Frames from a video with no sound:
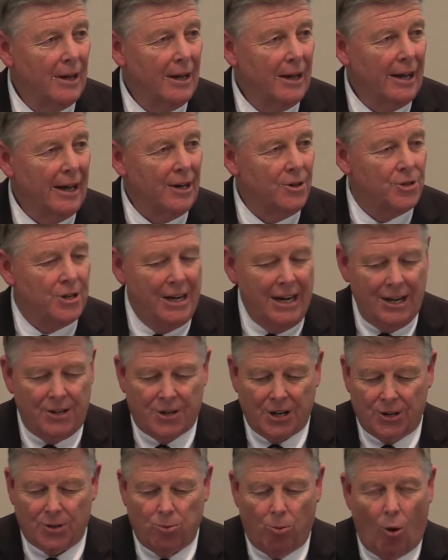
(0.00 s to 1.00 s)
And
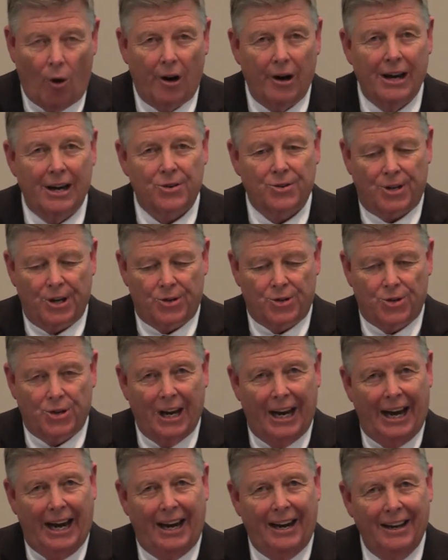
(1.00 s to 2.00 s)
Jesus wanted us to
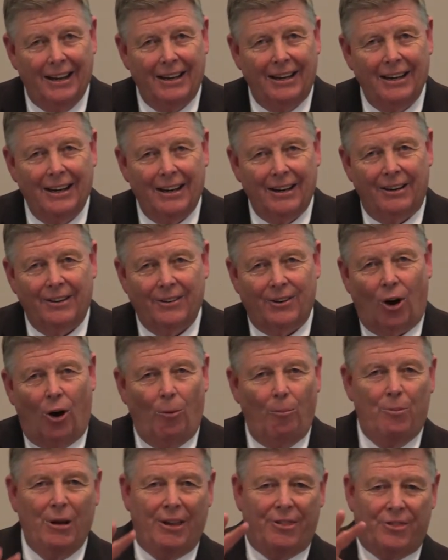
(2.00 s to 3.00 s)
see
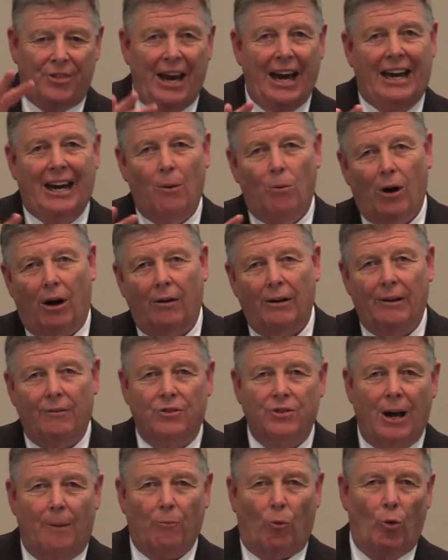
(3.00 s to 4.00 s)
don't be thinking, well, if
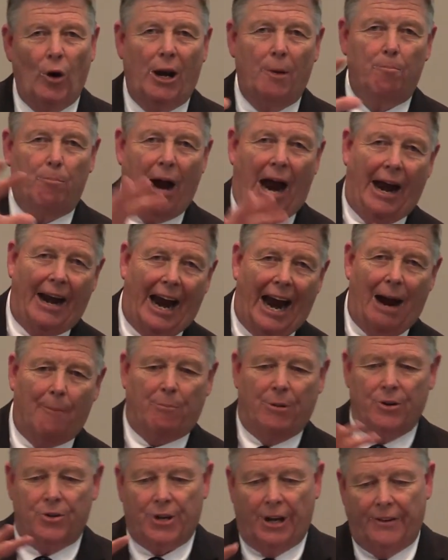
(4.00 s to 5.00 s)
something really bad
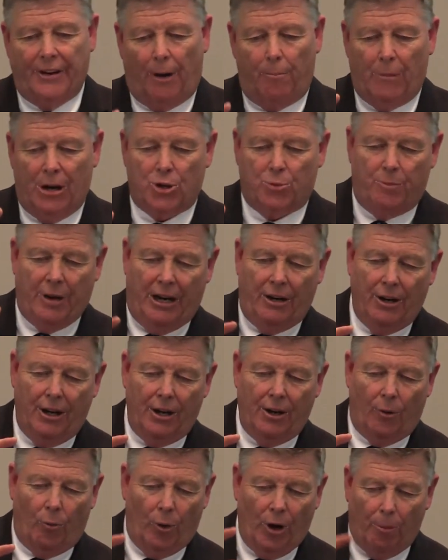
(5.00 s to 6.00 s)
happens, then there must be
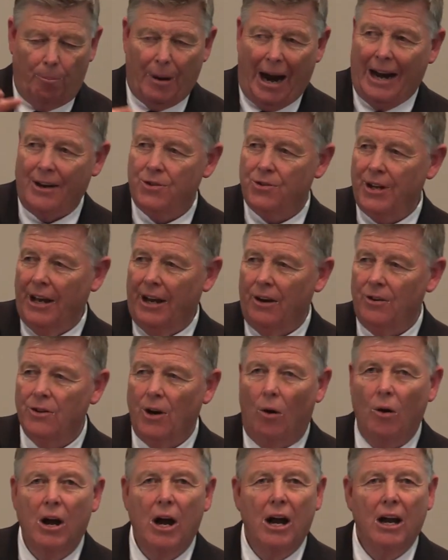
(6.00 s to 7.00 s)
real bad sinners.
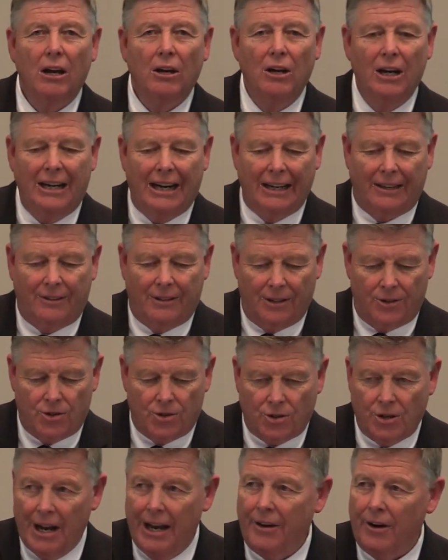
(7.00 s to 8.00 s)
No. Look at the
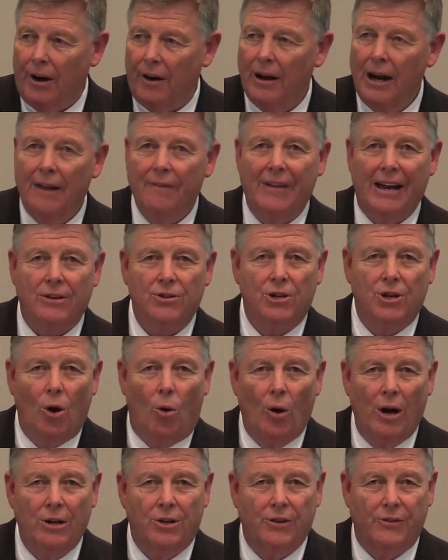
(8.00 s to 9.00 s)
sinner that's
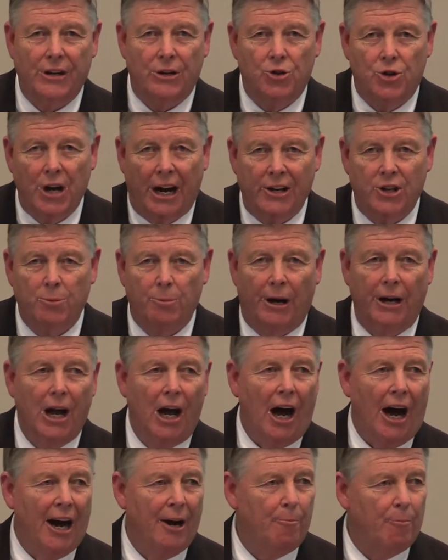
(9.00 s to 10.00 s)
going to the judgment
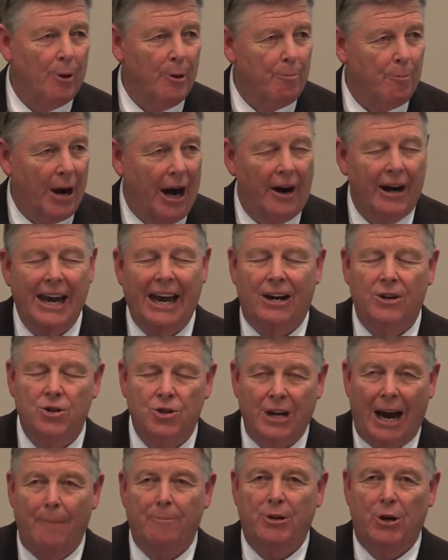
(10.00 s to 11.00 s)
unprepared.
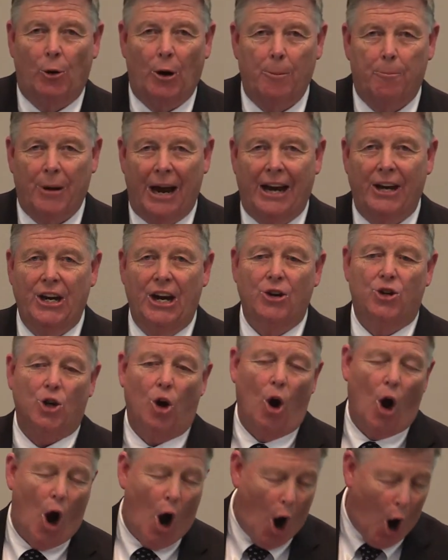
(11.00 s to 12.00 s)
Except you repent, ye
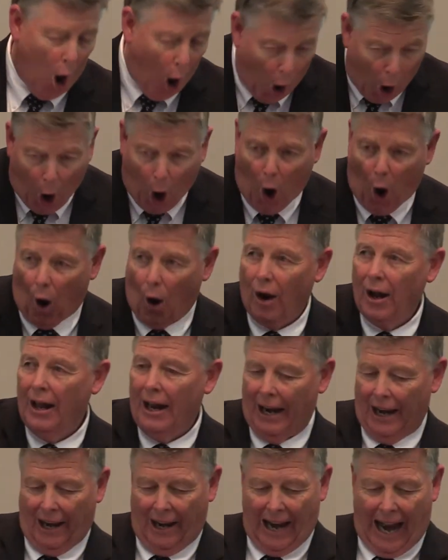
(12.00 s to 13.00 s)
shall all
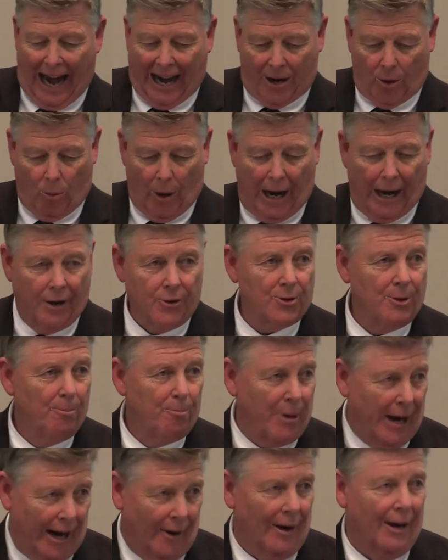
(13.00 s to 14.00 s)
likewise
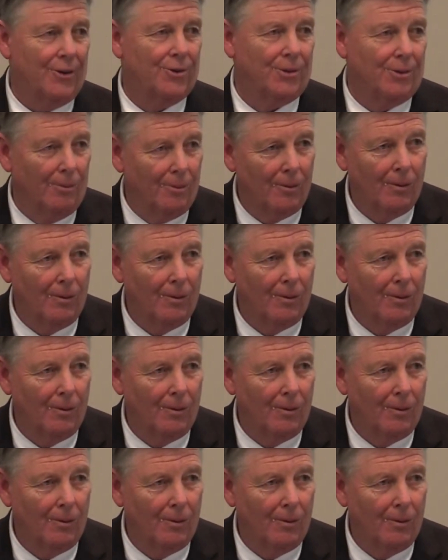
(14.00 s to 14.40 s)
perish.